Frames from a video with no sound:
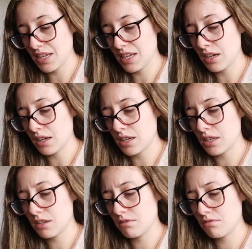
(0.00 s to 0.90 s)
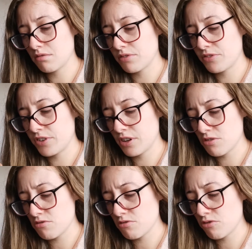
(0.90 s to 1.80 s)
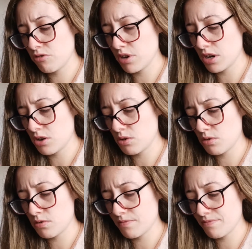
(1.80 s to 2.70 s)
it can feel real